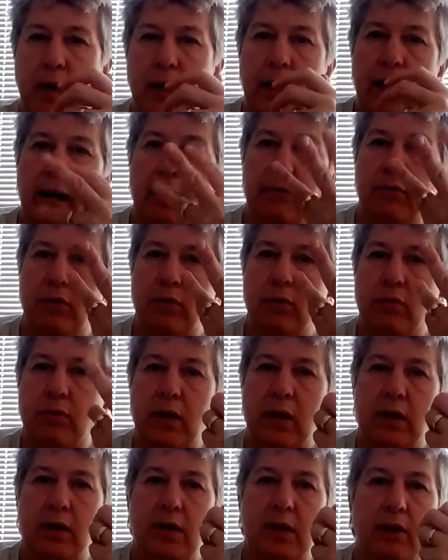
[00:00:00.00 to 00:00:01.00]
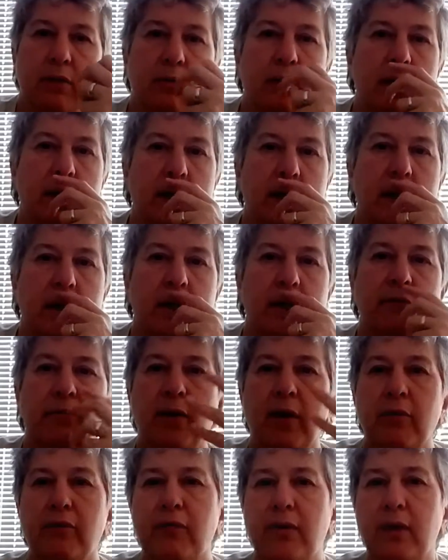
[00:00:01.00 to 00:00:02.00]
I have 2 tents already, and if
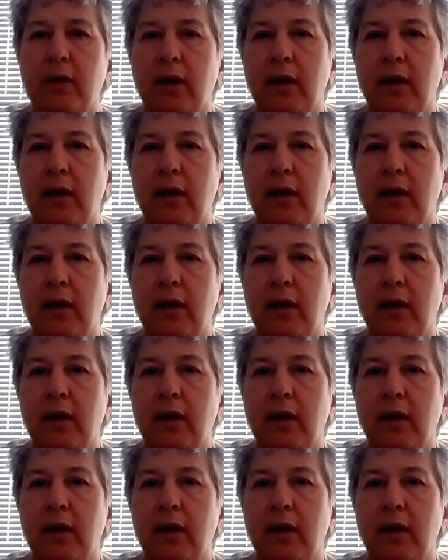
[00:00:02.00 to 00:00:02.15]
I feel